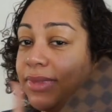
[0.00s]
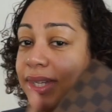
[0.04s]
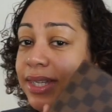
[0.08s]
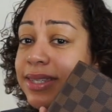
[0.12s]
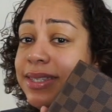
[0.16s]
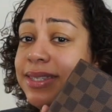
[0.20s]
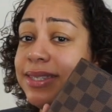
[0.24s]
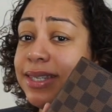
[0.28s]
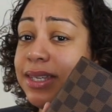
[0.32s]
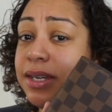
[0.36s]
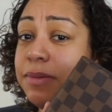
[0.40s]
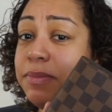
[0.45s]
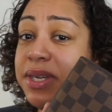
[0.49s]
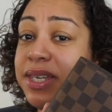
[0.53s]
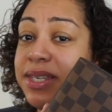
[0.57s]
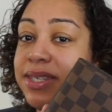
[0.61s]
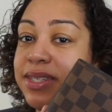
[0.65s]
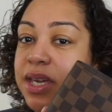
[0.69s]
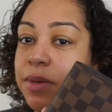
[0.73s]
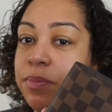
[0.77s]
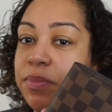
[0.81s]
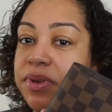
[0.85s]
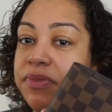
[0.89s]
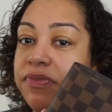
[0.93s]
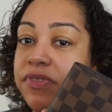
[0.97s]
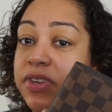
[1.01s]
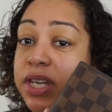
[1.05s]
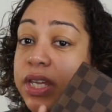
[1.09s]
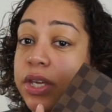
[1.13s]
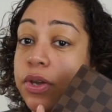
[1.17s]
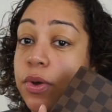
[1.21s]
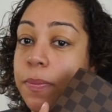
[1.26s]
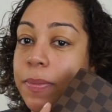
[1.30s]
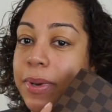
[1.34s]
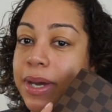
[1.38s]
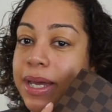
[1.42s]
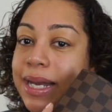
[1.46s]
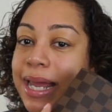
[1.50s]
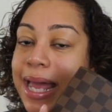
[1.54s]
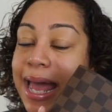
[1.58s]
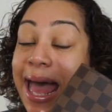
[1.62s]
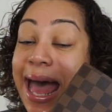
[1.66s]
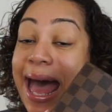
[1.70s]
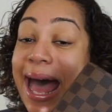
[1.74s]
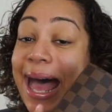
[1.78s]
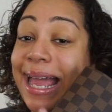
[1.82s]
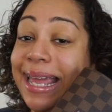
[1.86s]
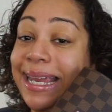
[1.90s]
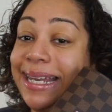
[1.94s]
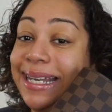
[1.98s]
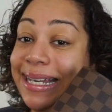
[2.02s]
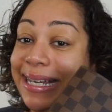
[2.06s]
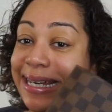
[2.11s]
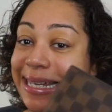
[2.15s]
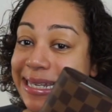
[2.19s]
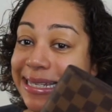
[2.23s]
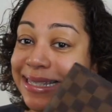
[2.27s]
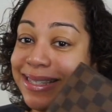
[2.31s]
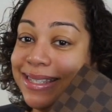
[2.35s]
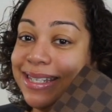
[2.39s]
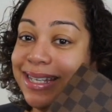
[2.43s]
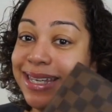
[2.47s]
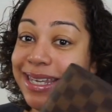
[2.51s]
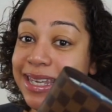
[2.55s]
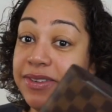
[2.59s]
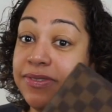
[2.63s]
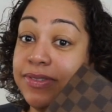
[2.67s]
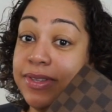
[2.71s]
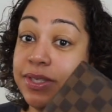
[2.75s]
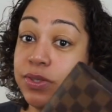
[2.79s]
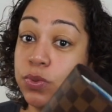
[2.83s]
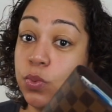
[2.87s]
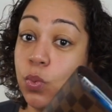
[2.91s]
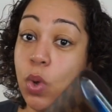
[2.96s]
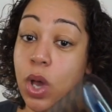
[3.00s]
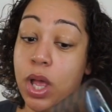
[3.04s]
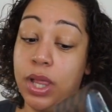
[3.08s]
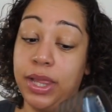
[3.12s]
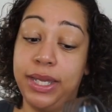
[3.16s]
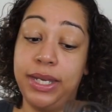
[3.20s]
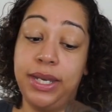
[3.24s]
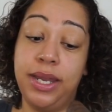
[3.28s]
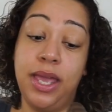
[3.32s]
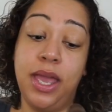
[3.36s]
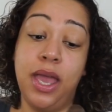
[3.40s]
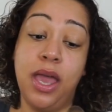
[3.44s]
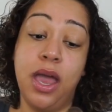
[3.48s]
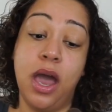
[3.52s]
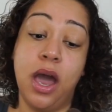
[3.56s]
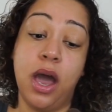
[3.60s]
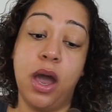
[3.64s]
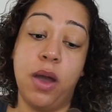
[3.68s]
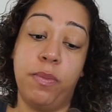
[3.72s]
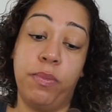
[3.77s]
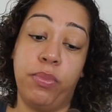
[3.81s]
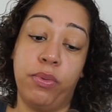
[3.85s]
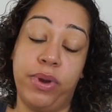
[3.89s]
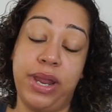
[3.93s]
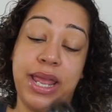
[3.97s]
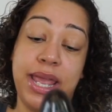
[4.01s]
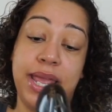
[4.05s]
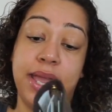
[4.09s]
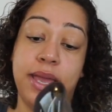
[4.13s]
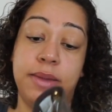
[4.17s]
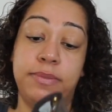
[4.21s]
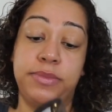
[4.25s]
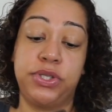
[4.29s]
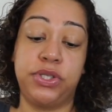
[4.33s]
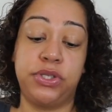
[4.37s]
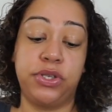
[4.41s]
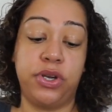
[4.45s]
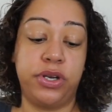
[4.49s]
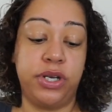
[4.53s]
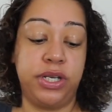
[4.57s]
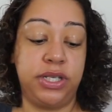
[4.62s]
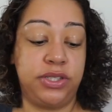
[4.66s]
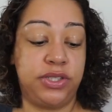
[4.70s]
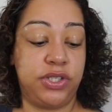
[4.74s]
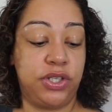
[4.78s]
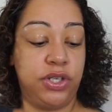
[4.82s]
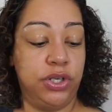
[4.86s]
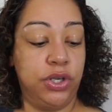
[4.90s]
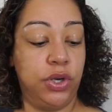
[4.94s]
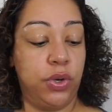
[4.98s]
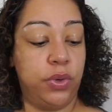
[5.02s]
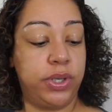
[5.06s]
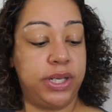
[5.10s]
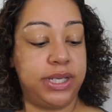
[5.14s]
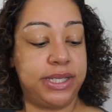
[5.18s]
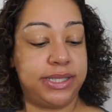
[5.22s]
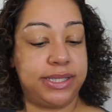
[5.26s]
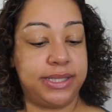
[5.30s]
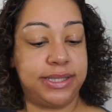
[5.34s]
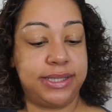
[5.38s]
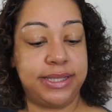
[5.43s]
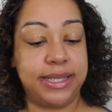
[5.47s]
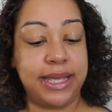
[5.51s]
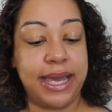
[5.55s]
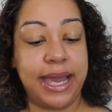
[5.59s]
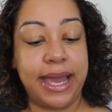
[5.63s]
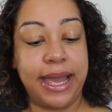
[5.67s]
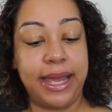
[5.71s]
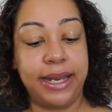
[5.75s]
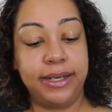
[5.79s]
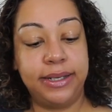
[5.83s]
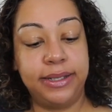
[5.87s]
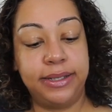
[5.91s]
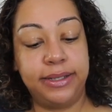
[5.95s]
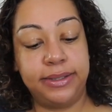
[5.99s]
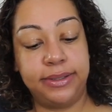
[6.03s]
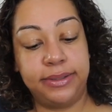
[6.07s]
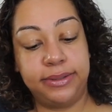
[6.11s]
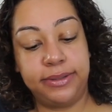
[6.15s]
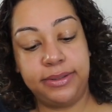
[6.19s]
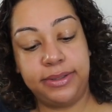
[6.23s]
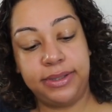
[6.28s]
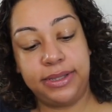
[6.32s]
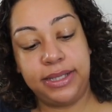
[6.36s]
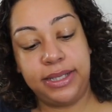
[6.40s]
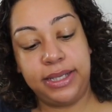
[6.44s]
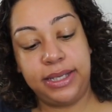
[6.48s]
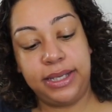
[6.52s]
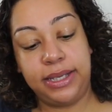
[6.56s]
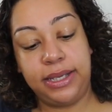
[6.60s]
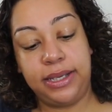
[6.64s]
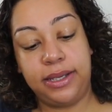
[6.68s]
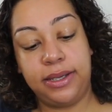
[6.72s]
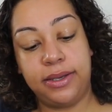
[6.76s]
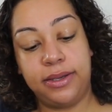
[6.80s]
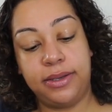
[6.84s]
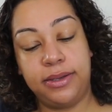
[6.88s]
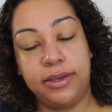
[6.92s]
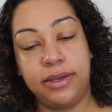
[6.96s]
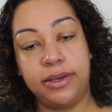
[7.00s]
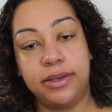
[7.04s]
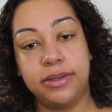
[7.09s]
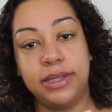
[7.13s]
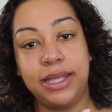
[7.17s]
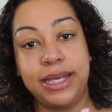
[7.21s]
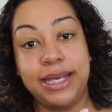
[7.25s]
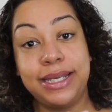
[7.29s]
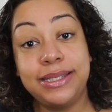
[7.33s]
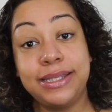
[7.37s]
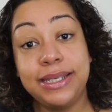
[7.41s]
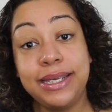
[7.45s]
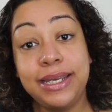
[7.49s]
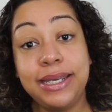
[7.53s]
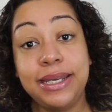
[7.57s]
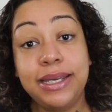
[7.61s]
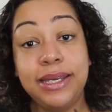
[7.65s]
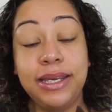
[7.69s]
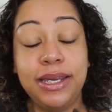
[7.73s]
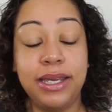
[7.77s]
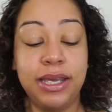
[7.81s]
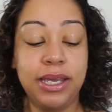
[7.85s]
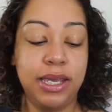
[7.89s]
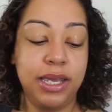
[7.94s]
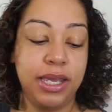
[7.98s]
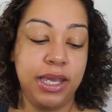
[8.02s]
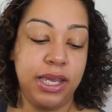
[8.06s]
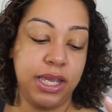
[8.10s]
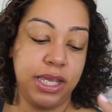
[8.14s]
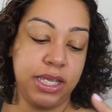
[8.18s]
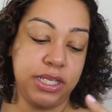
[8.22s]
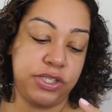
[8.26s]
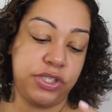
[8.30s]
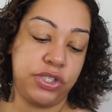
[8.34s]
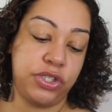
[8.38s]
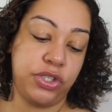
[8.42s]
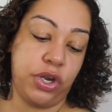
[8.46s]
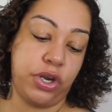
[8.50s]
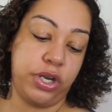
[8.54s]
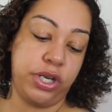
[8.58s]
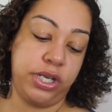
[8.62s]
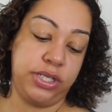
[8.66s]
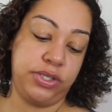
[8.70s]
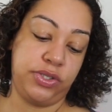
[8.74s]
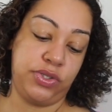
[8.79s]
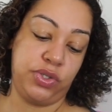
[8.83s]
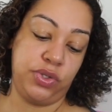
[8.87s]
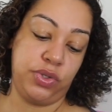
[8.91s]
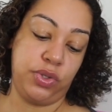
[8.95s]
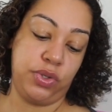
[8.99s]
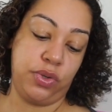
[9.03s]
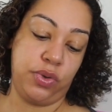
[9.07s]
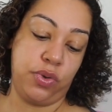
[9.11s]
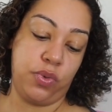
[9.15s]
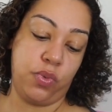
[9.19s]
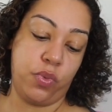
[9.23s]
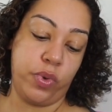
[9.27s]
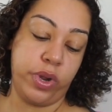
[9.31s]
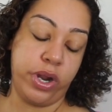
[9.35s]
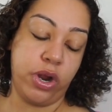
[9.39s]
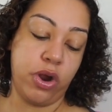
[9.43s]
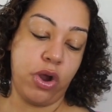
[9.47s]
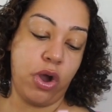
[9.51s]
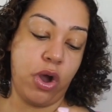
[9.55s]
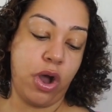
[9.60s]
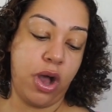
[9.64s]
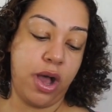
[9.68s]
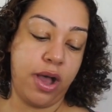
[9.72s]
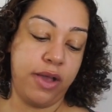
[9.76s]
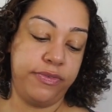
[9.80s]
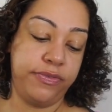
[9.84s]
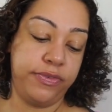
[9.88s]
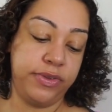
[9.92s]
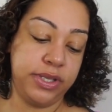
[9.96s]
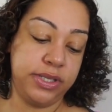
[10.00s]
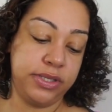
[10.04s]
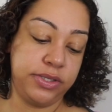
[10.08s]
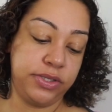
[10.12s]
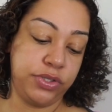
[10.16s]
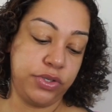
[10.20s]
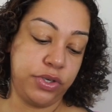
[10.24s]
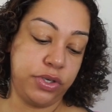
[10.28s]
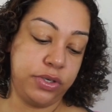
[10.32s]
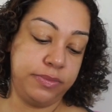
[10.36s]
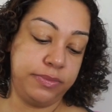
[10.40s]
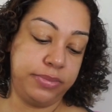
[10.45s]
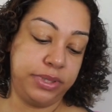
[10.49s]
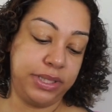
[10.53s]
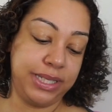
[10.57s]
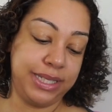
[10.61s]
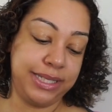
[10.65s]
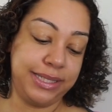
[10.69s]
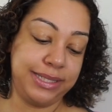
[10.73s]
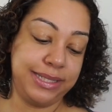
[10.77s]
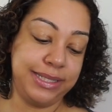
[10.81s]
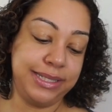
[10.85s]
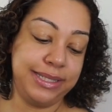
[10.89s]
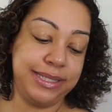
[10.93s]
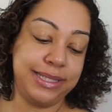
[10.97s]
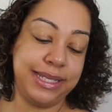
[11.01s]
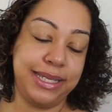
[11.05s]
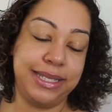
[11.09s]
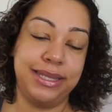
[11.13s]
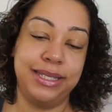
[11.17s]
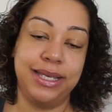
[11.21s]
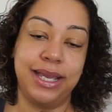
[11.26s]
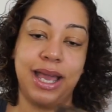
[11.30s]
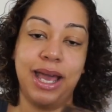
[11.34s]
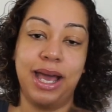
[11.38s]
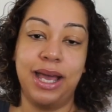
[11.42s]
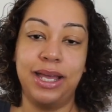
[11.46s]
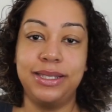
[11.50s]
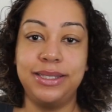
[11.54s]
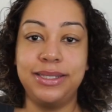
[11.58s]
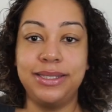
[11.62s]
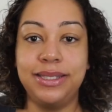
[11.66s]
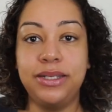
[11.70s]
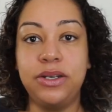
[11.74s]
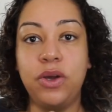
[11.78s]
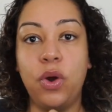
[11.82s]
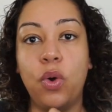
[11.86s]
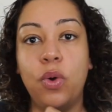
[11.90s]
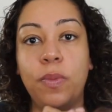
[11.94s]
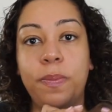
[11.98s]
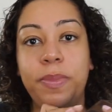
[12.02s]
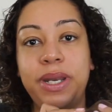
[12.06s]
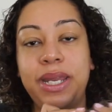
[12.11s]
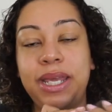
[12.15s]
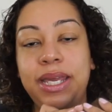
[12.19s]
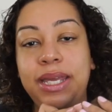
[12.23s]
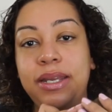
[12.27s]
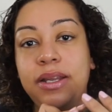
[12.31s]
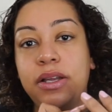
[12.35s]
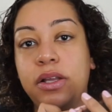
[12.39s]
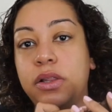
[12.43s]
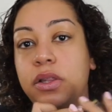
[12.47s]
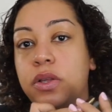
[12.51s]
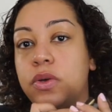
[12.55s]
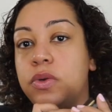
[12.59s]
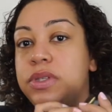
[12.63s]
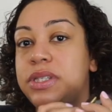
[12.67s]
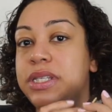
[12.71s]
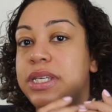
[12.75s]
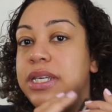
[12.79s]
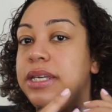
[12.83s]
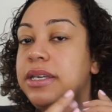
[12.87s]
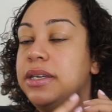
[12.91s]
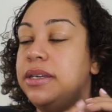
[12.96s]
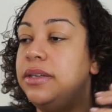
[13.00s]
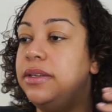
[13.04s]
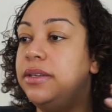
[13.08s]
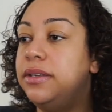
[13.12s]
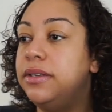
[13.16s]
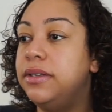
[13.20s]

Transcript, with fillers: this is gonna be a separate video, but I need to give this wallet a break. I'm starting to notice that the glazing is starting to wear off in certain places and the constant opening and closing,